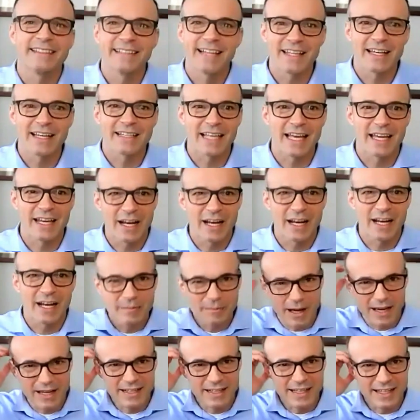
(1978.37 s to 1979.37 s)

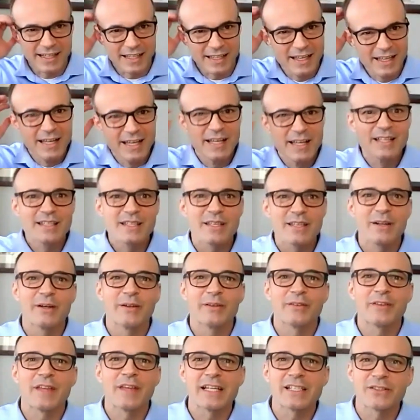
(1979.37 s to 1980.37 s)
Unbinding.
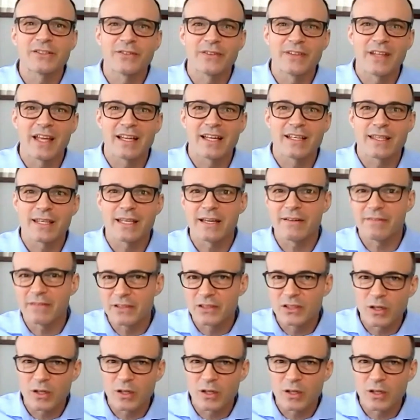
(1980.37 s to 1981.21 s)
So thanks for that, Stephen.